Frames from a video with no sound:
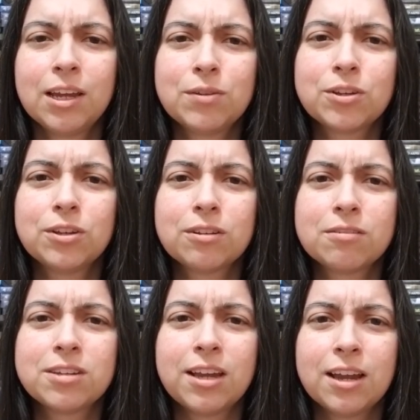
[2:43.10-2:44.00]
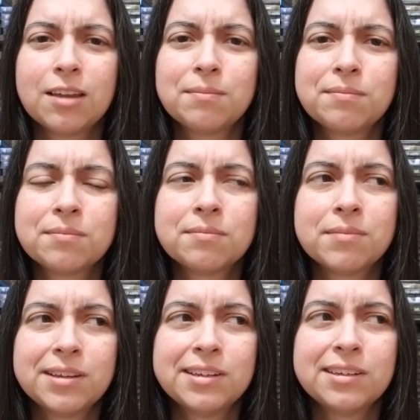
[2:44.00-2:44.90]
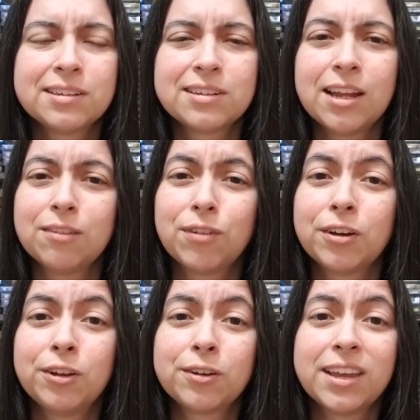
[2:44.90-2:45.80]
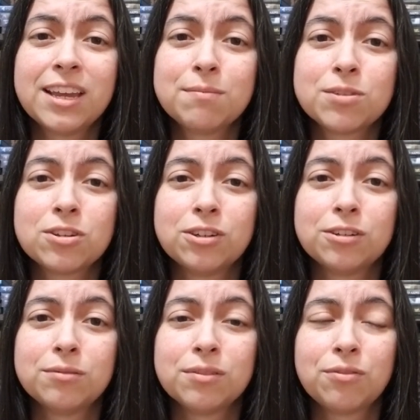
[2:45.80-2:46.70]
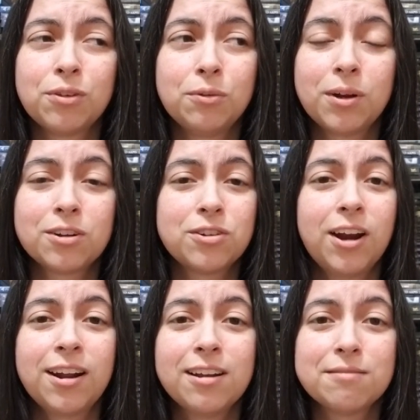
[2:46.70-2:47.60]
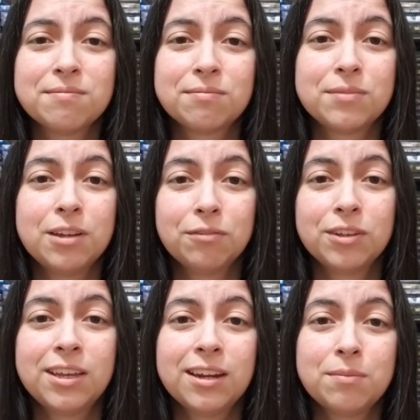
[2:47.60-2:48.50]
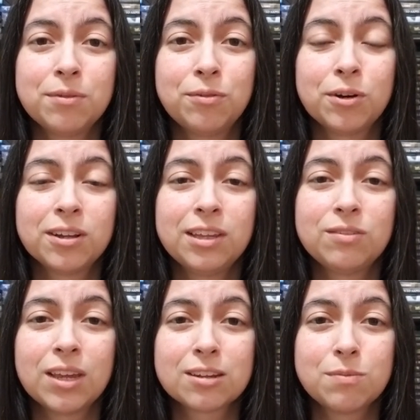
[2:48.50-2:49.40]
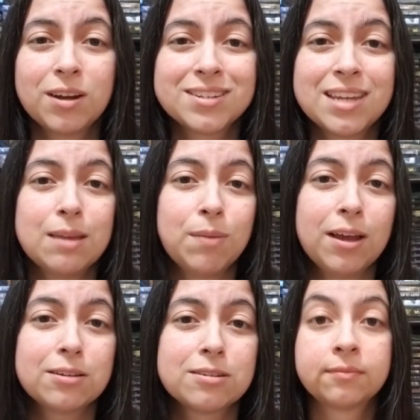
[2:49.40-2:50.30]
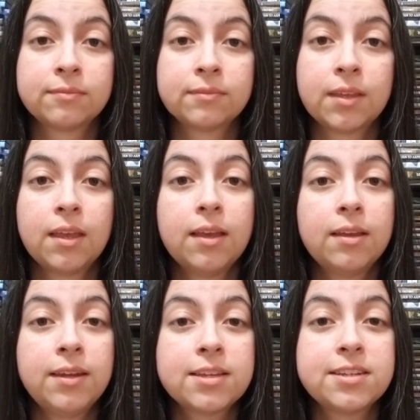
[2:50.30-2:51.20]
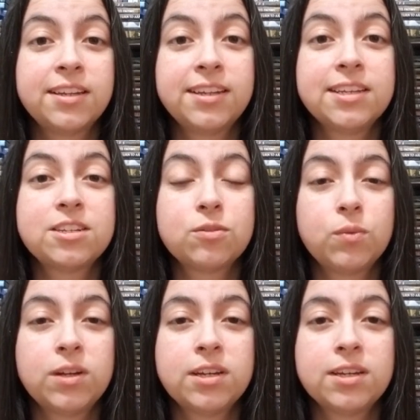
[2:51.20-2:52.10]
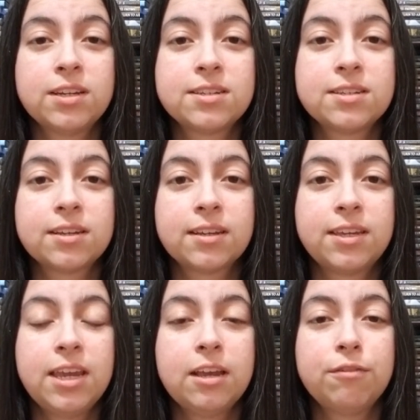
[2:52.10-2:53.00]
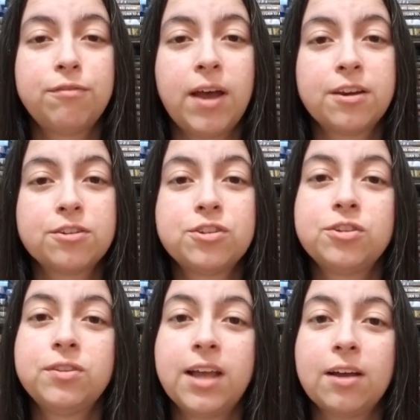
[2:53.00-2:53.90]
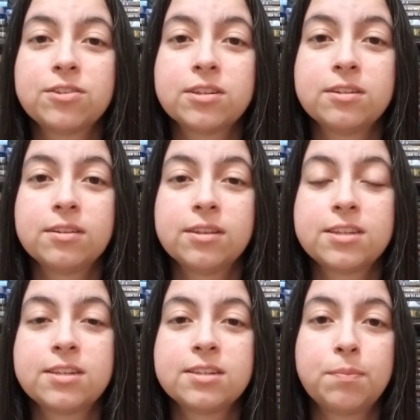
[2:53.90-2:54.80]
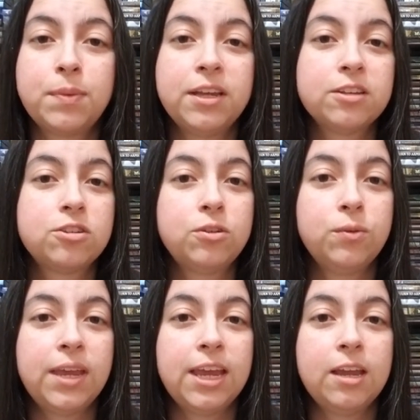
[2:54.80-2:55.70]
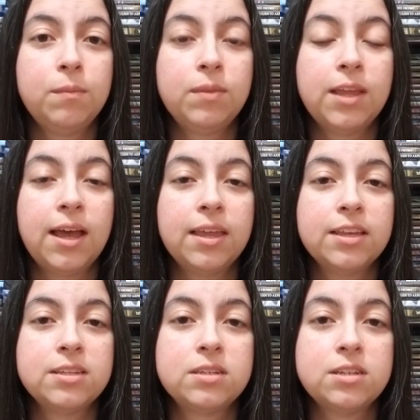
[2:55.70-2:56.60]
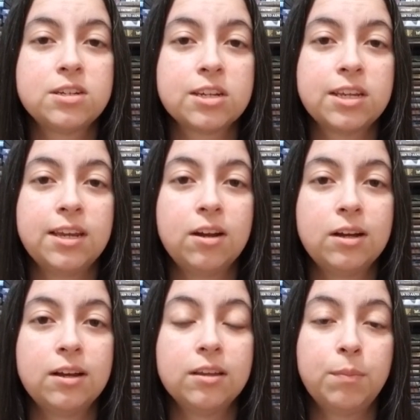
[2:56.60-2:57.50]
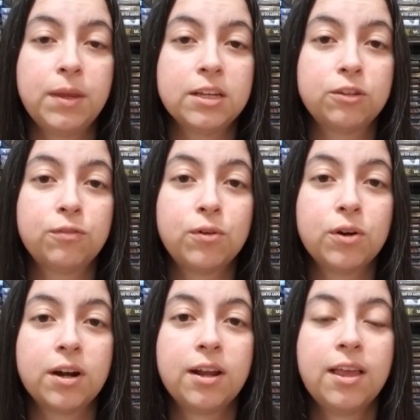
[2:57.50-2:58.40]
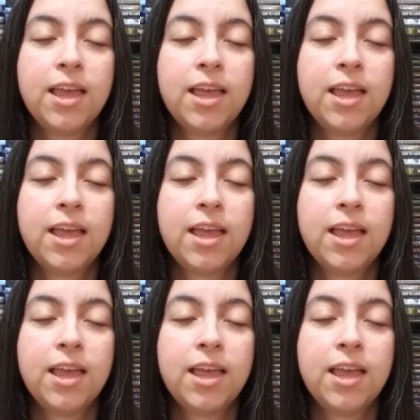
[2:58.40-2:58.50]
it was a good little time. It's not a very long game, so if you want to try it out, definitely get it before it leaves Xbox Game Pass. Next on the list was King of Fighters 2000. This is a PS2 game that is digitally on the PS4.